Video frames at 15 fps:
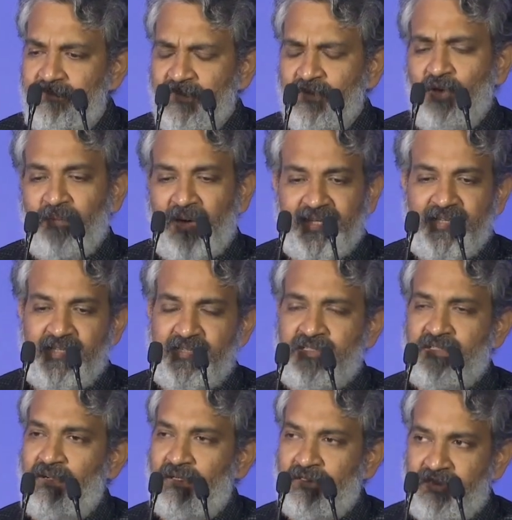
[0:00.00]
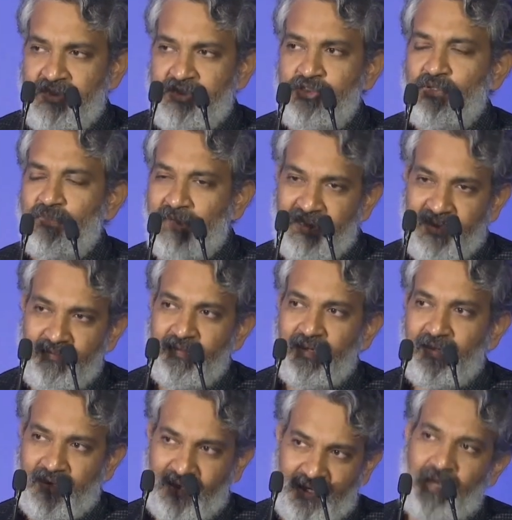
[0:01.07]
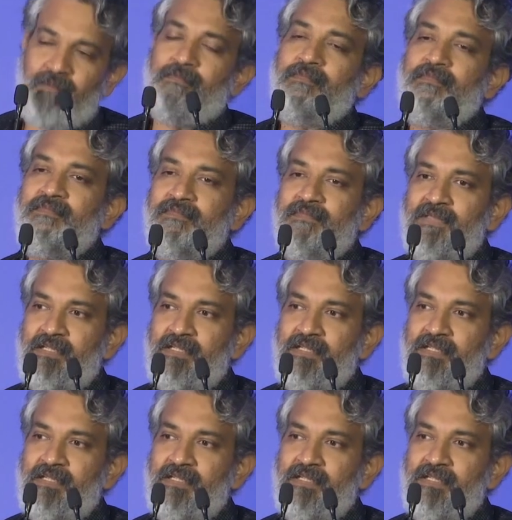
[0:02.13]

no, money is not the issue, money will come.